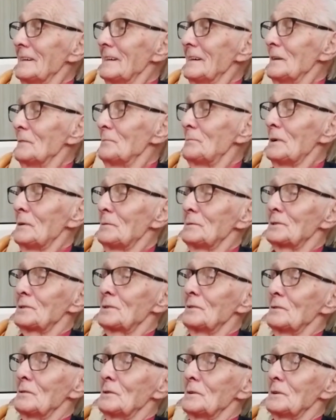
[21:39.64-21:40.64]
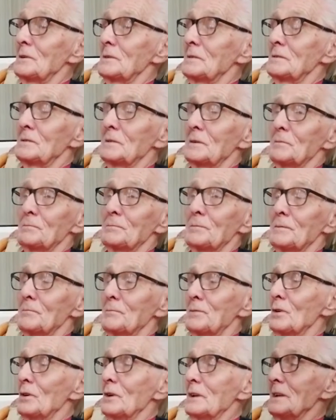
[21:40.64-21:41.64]
The pub was called
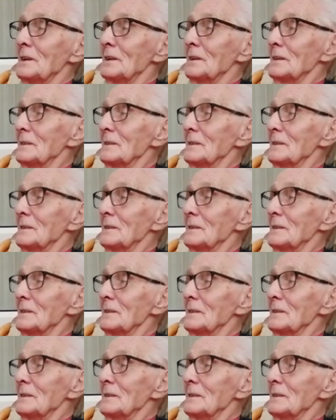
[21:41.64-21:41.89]
Bull Inn.